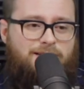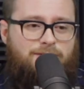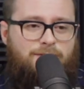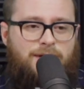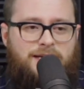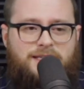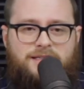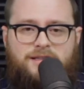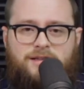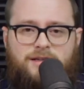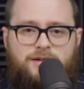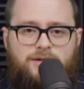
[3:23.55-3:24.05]
The
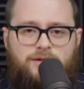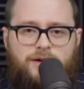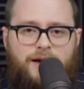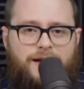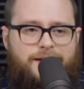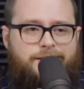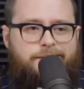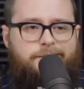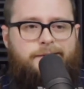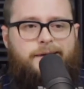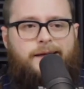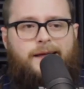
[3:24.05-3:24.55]
rest of the
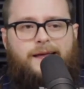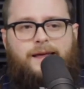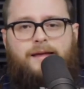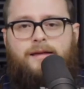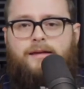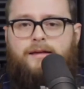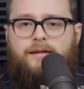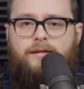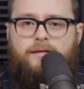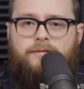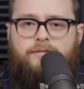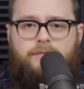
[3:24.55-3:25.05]
direct, eh,
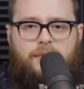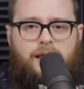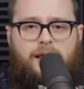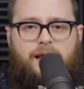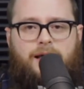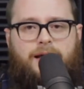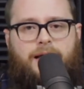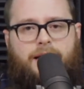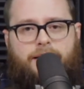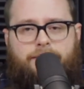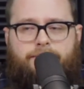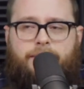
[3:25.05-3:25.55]

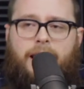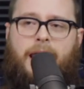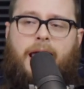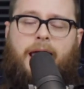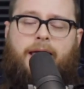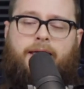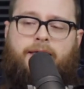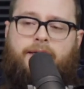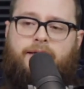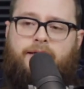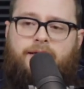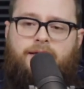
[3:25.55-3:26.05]
eh,
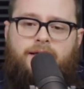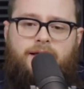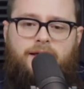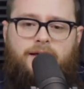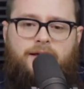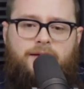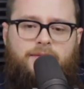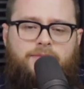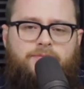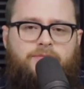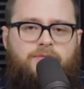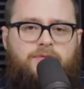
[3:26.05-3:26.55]
eh,
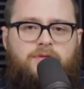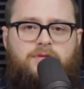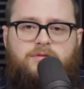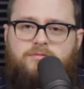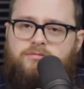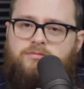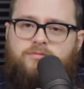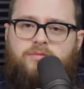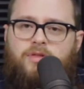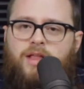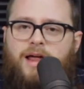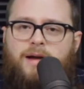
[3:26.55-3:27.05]
eh
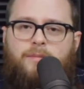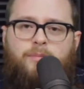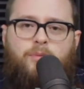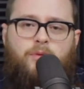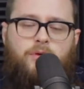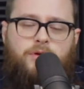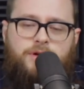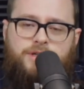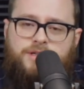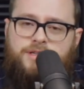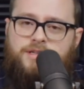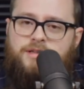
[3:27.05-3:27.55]
a lot of
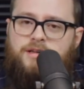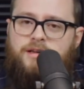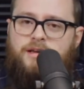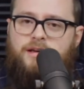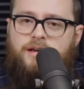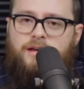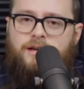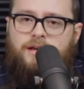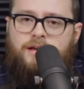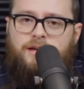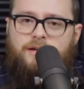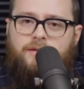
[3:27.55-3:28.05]
ports
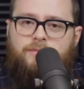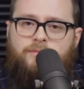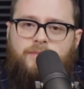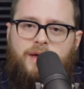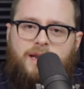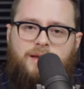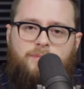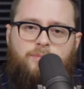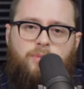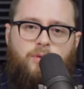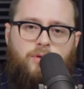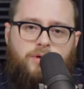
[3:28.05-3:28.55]

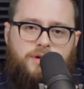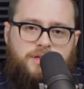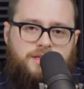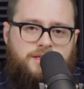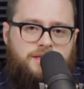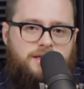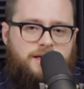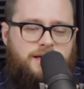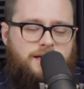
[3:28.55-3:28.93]
many ports.